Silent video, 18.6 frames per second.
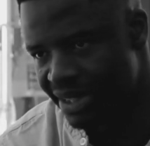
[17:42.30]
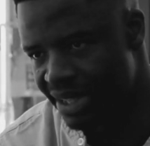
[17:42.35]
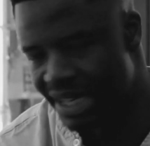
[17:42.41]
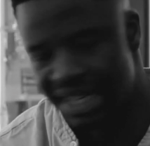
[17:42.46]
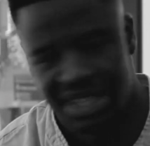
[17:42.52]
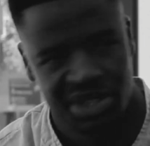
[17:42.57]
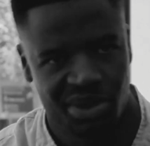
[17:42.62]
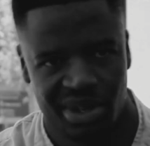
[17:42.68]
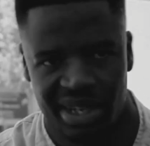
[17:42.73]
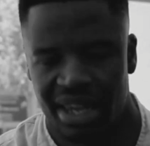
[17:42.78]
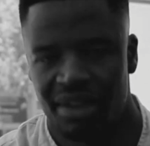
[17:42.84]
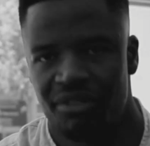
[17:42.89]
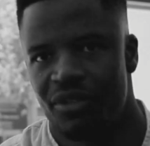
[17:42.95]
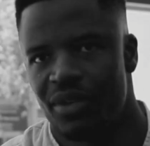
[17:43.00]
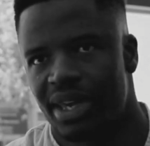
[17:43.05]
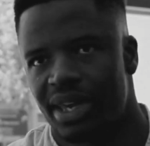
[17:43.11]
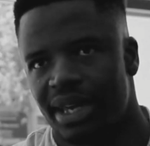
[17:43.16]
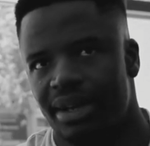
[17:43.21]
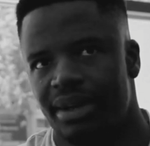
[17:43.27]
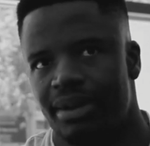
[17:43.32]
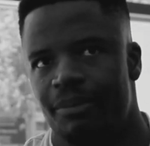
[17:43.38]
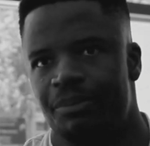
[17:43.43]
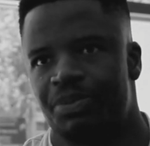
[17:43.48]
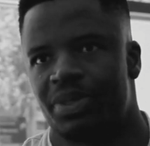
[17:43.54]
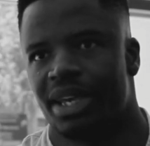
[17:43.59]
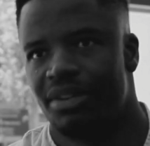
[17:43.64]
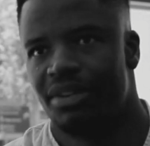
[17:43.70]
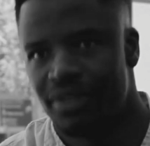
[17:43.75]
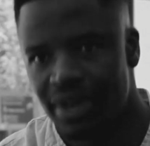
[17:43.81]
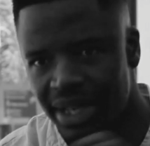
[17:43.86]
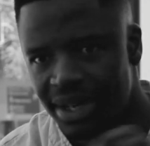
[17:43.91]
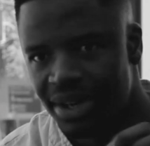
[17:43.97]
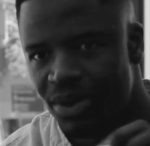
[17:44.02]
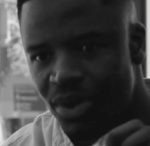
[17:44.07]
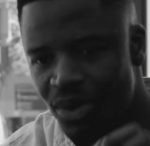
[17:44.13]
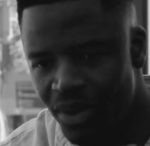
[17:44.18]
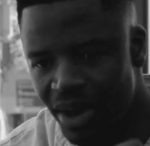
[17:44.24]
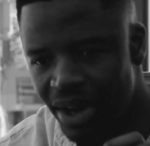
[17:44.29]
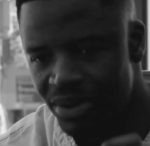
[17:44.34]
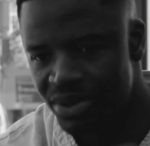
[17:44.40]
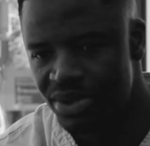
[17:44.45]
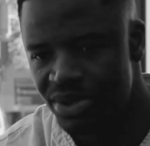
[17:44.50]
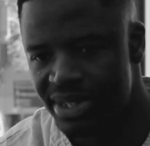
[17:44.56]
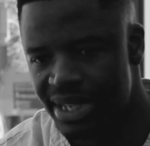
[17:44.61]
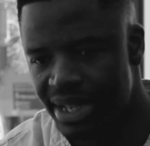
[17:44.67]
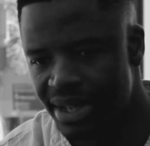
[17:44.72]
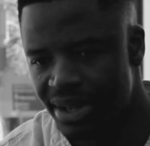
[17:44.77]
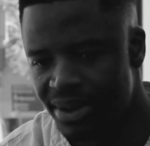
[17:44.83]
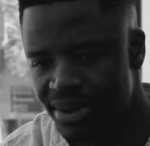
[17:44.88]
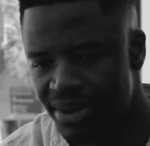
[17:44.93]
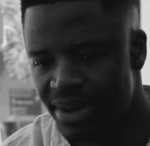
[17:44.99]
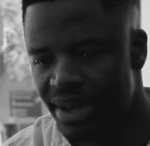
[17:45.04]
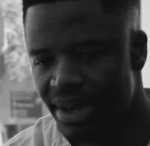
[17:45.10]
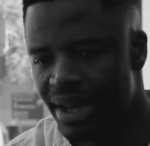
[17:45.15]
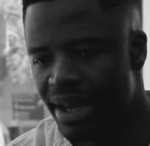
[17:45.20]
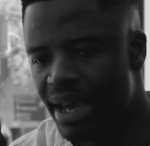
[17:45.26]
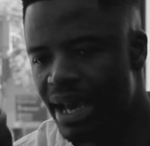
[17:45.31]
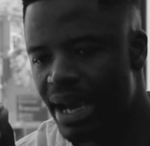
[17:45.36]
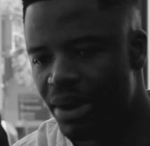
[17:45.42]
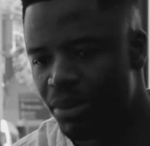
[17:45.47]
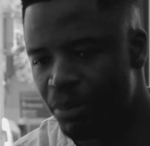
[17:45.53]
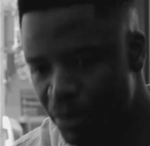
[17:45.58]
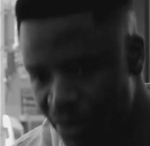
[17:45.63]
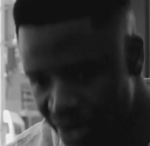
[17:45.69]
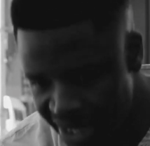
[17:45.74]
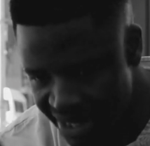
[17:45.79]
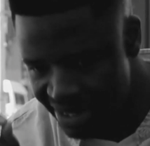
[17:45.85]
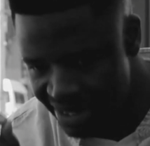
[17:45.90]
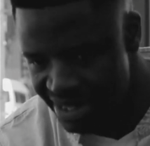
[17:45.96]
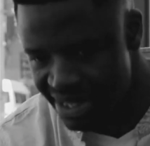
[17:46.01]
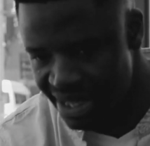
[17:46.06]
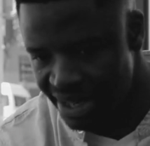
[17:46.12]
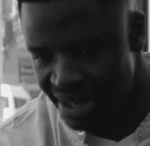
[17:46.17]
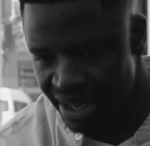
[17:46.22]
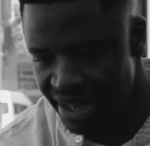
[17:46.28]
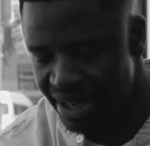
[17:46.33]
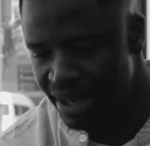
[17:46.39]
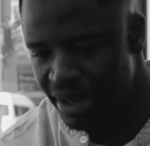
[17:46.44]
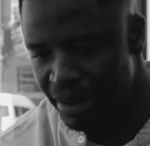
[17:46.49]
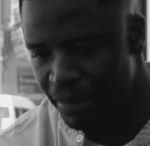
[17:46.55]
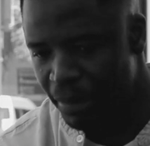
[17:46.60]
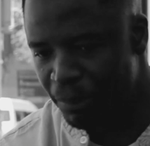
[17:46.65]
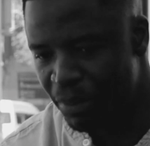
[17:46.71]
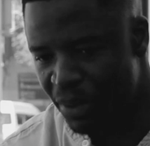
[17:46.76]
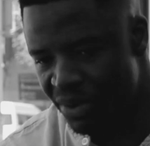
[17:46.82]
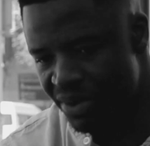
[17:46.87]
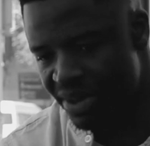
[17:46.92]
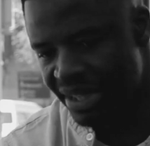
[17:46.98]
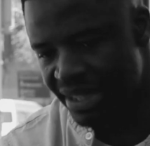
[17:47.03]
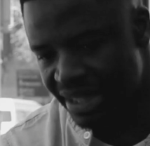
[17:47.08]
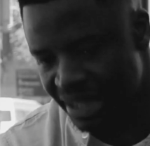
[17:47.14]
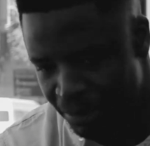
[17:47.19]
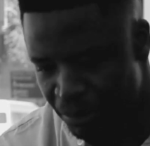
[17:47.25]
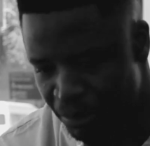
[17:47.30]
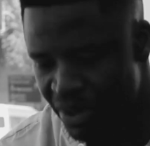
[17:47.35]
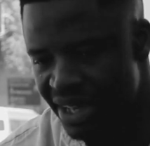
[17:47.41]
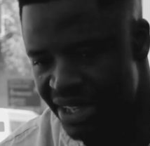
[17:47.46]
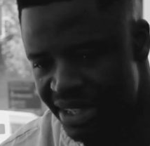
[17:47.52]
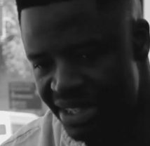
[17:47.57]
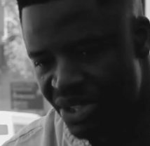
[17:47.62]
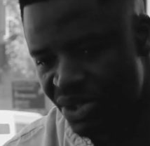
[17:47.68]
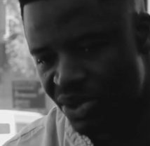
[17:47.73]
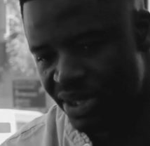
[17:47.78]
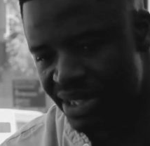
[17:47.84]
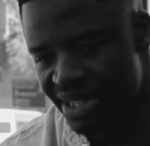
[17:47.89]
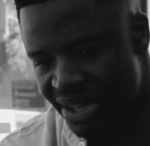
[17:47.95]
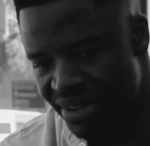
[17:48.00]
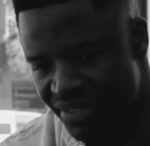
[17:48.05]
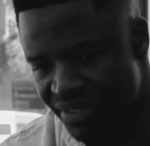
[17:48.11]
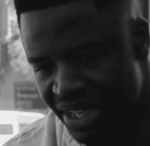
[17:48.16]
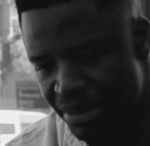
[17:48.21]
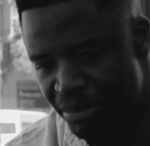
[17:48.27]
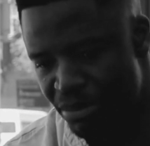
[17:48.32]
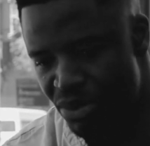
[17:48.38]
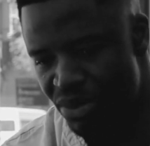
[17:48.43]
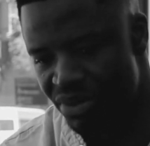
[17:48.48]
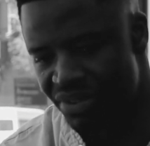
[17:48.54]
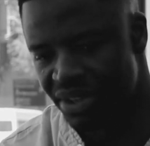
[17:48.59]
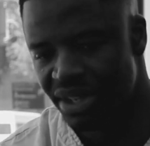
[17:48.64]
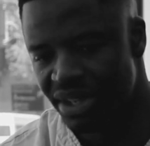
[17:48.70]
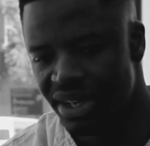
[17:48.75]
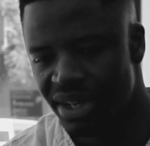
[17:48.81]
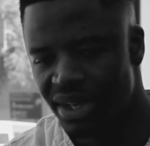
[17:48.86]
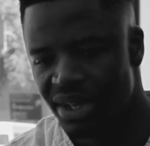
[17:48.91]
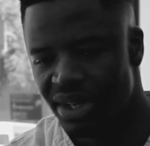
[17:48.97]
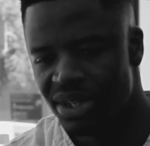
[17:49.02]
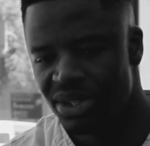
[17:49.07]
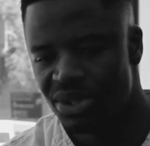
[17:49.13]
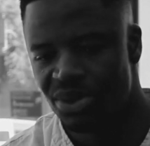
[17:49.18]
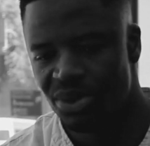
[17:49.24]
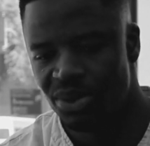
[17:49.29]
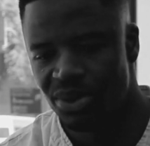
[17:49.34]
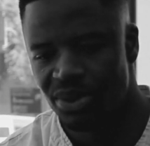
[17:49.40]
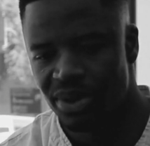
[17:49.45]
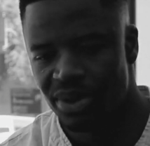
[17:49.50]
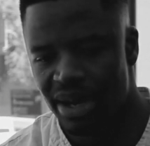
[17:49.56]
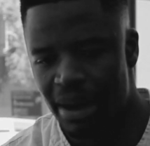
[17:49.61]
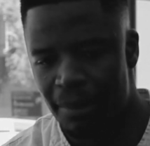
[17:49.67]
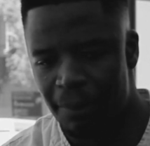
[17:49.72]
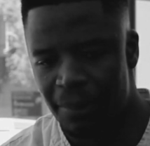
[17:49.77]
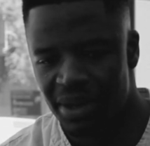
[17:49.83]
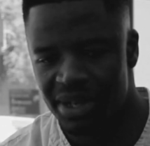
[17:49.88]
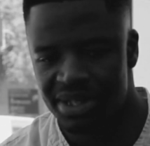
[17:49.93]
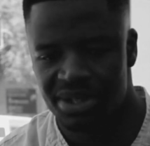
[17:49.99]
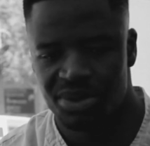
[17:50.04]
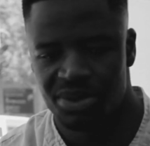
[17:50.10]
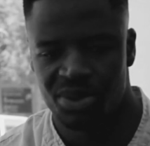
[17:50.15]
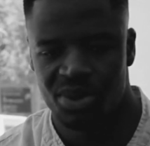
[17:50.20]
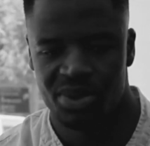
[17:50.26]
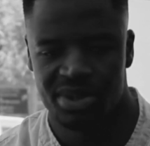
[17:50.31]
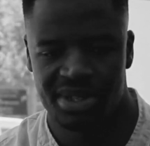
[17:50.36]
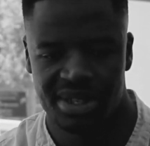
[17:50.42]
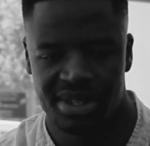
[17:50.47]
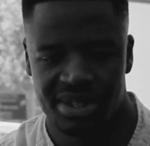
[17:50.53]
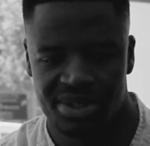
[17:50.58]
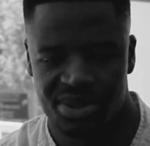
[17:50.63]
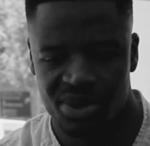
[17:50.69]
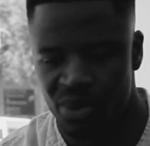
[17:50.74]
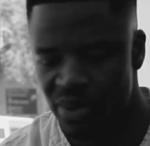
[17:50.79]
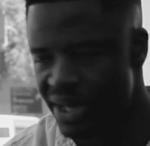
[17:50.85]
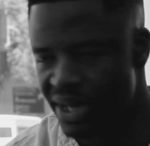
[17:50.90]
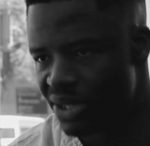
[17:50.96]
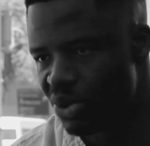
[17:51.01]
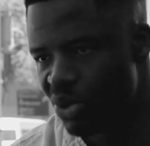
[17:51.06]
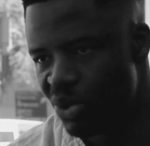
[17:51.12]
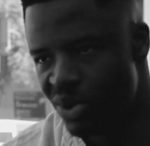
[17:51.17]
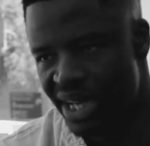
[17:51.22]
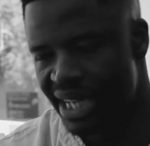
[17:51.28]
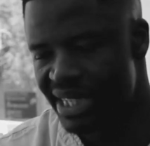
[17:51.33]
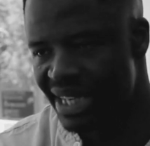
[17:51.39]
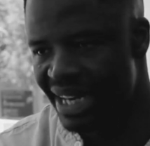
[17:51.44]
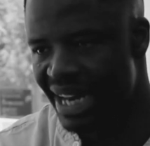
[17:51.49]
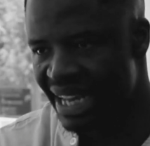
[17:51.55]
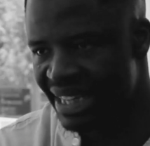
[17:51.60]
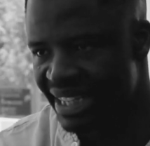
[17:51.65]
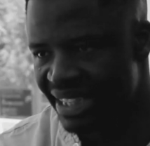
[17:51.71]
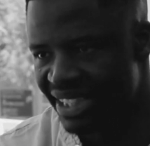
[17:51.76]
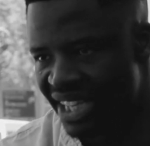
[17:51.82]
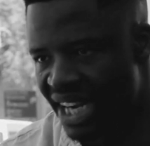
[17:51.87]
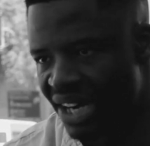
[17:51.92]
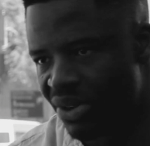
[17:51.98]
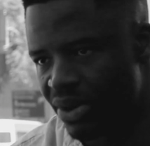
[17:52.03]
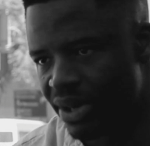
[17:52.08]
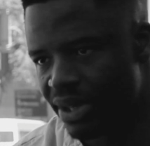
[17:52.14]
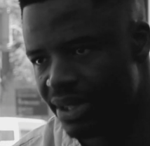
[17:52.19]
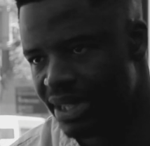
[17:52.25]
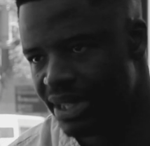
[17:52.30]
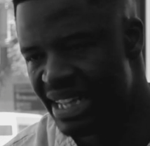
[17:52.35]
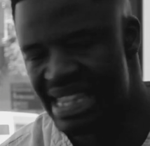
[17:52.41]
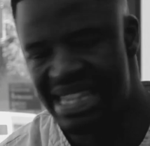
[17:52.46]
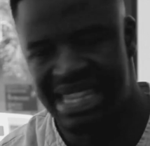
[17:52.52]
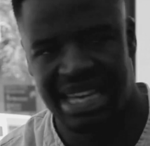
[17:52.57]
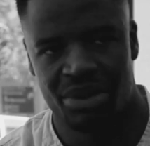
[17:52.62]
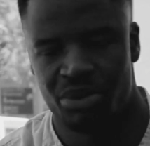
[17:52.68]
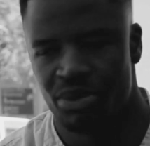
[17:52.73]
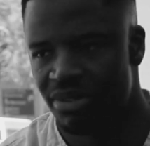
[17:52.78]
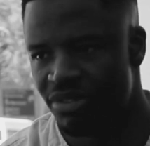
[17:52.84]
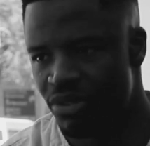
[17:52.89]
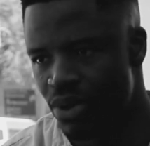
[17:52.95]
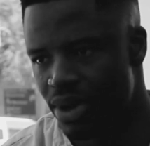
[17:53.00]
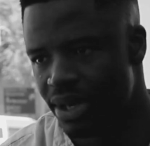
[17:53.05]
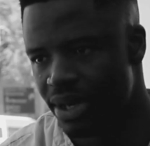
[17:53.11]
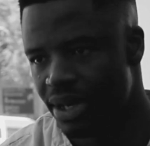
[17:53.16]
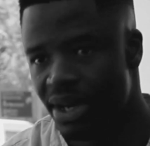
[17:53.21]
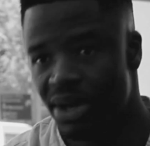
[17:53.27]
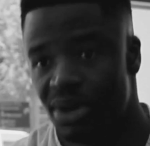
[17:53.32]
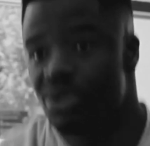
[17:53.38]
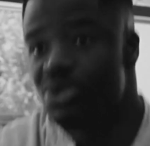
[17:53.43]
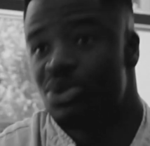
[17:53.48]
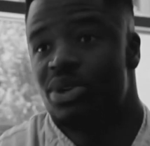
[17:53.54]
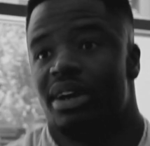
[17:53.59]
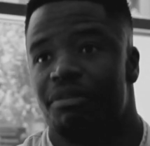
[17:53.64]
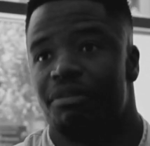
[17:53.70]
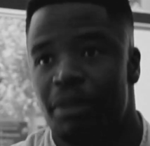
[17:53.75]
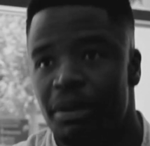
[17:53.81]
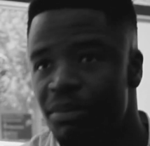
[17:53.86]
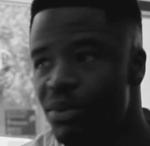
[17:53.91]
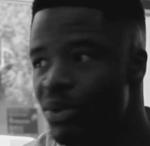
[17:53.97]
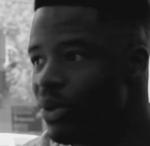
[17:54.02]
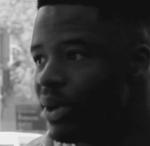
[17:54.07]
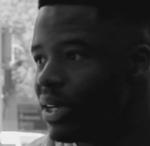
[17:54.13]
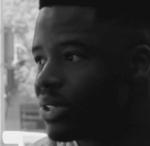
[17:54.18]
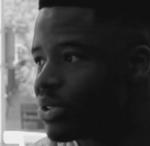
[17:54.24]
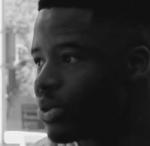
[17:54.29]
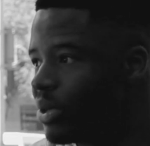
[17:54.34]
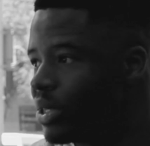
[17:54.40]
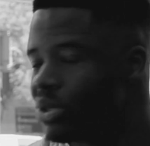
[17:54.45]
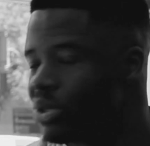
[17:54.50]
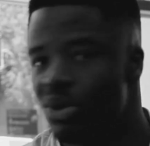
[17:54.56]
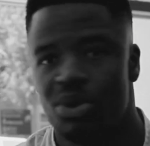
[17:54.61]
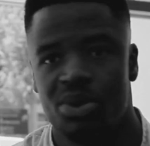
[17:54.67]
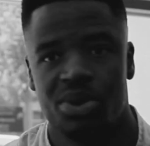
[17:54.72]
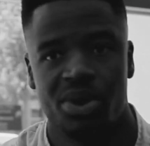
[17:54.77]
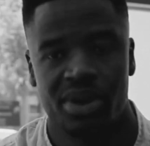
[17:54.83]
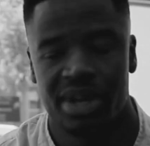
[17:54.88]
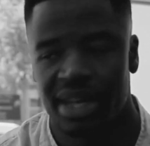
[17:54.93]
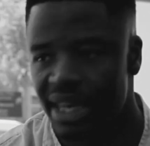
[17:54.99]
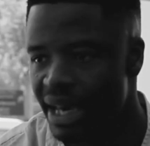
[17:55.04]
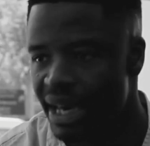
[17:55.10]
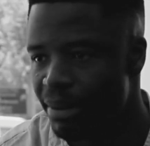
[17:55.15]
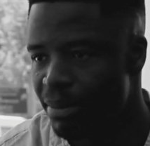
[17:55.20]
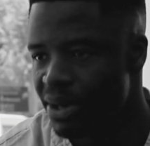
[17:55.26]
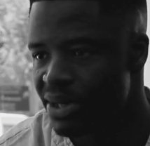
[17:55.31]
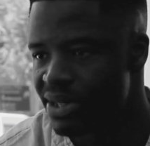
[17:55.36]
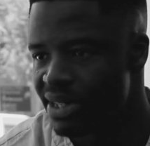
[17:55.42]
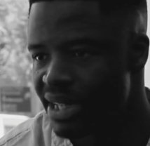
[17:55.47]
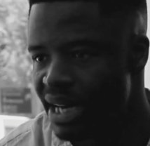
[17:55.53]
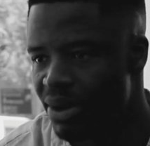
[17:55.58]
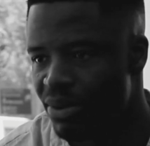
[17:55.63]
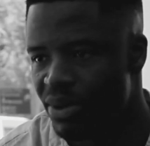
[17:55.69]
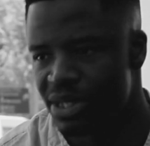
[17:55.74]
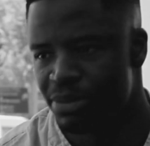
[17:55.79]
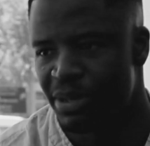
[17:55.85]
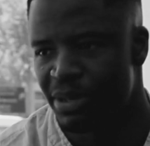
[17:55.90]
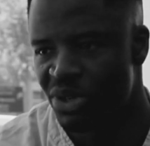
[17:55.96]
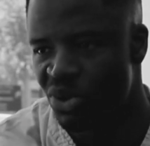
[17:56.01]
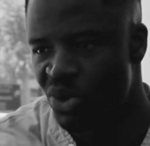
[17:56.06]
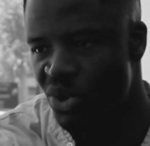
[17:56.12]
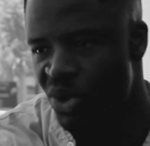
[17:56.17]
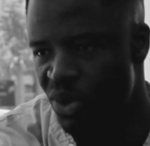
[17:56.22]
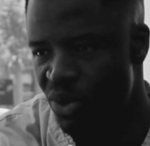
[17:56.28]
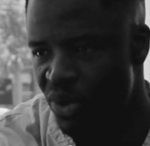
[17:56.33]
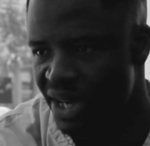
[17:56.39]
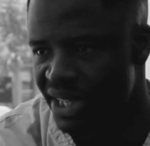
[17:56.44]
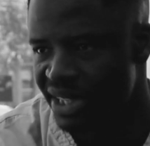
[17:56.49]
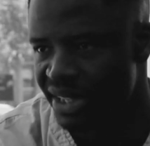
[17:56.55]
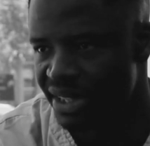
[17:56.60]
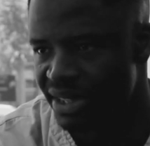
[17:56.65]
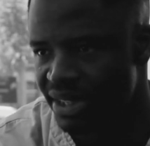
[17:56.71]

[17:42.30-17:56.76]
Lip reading: Literally, if we can know how to sell a proudly and brilliantly shot South African movie to a person who's in Soweto who doesn't like the genre, then we've won. Because you have people who are in Soweto who don't care about Star Wars but will go watch it